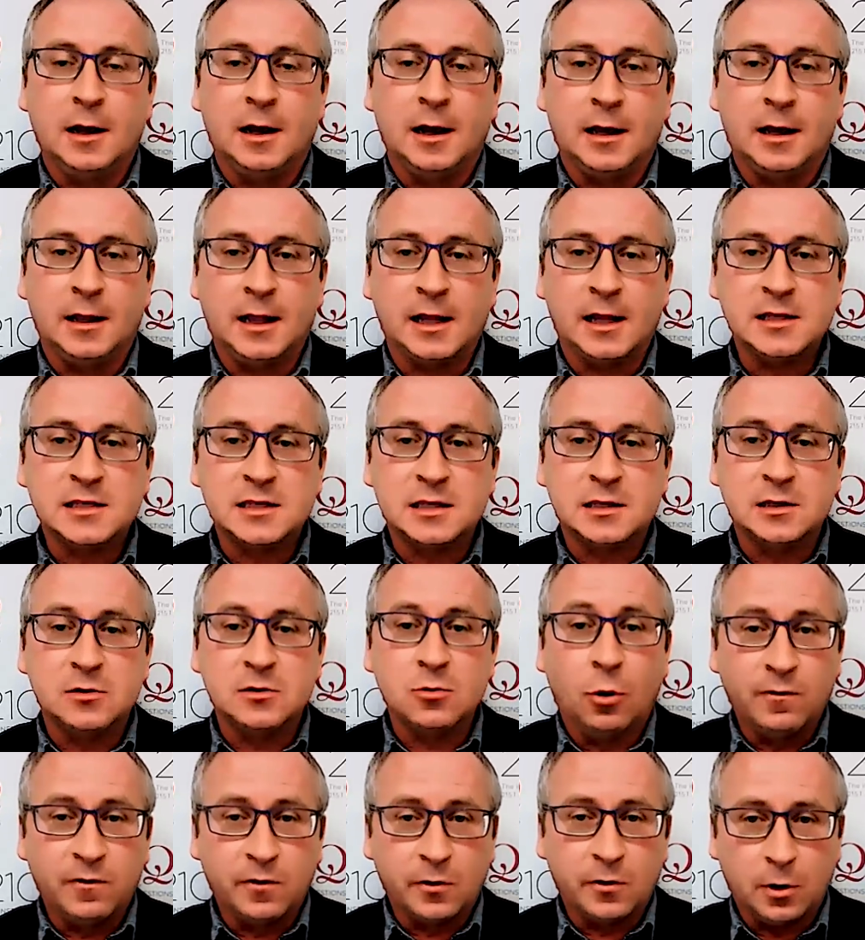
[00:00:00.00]
And that's the
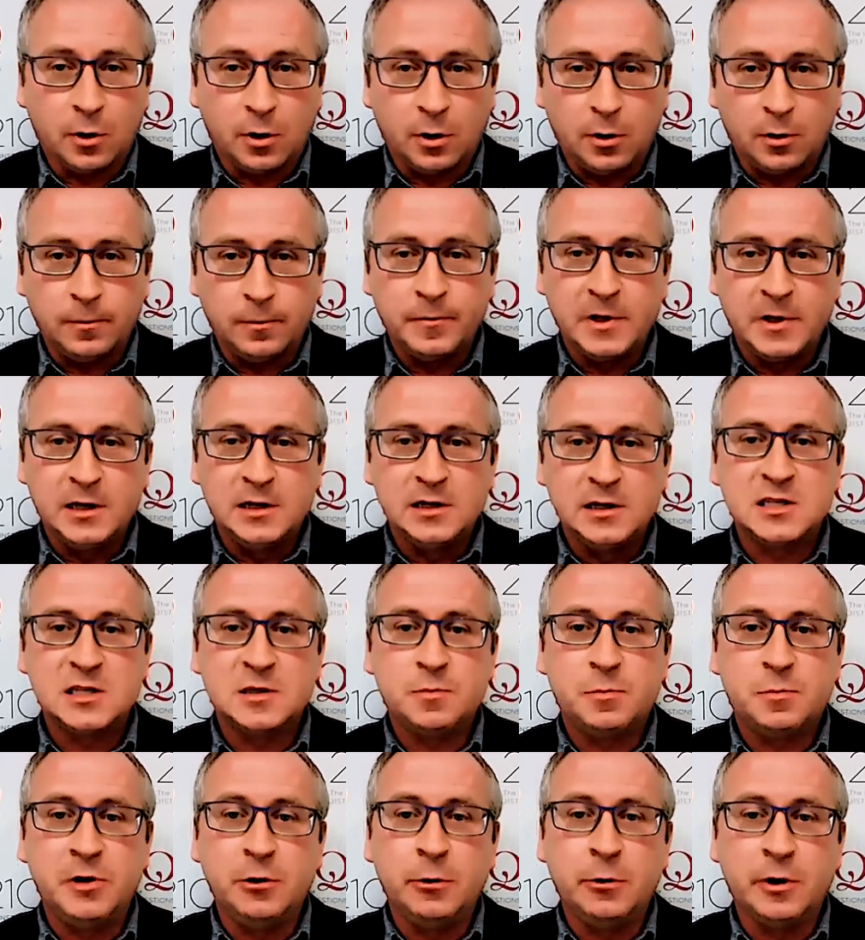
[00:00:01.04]
overall
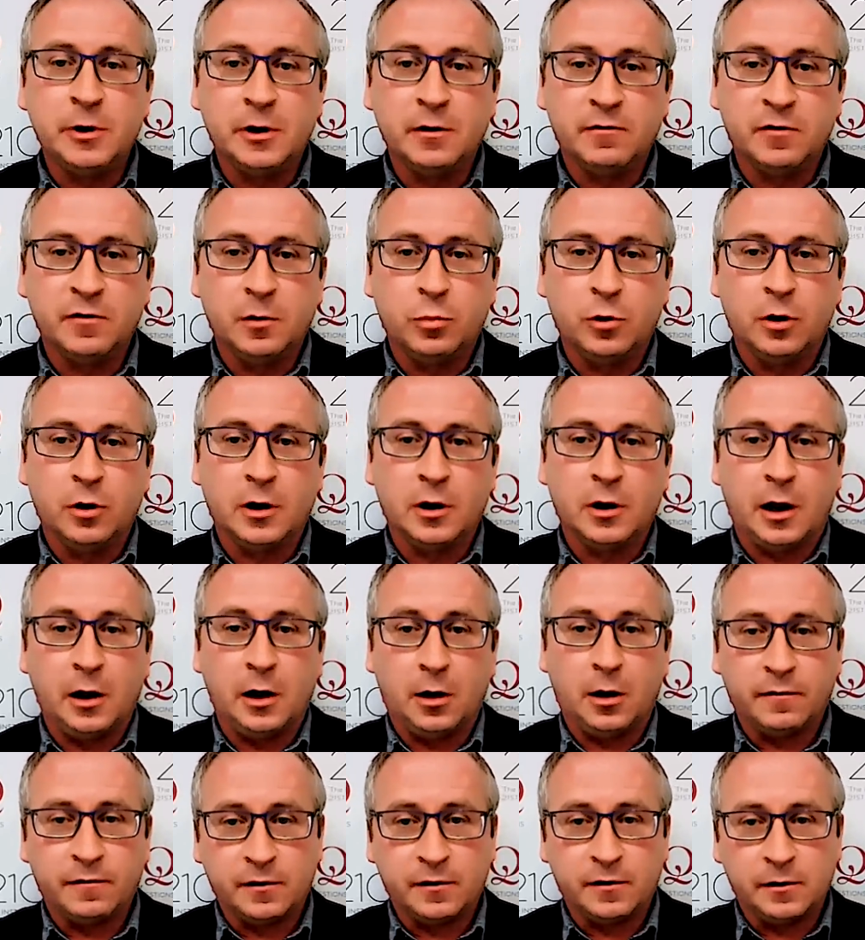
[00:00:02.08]
spirit of the book. I
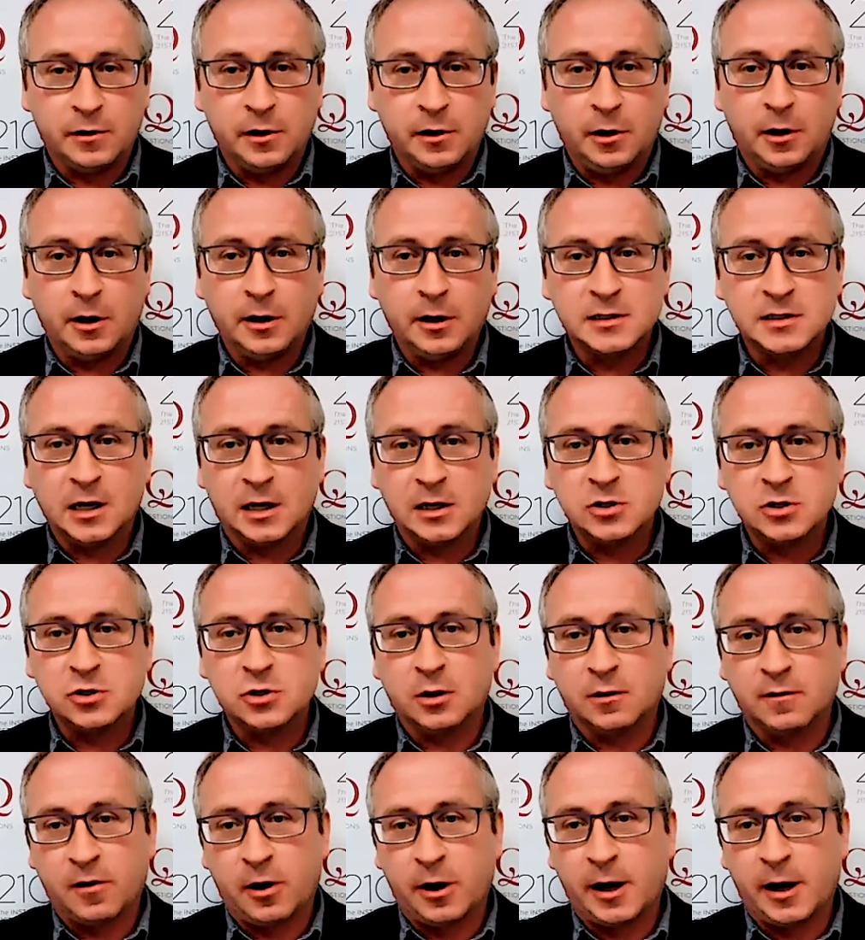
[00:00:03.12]
offer the
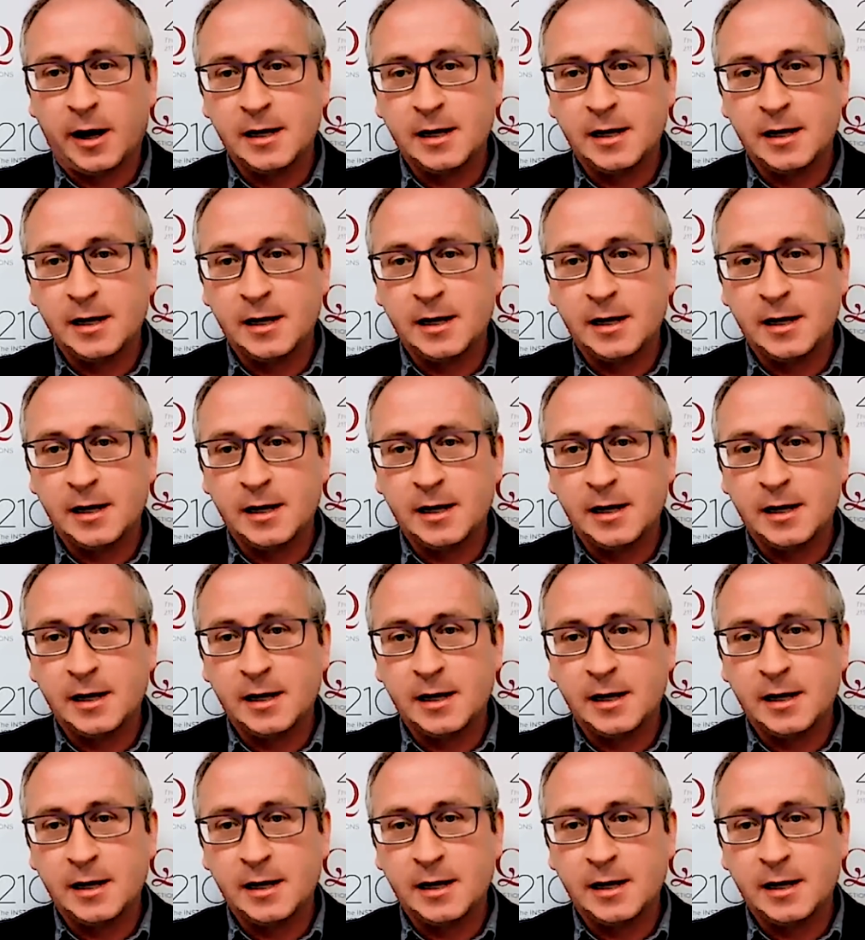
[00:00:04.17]
architecture of our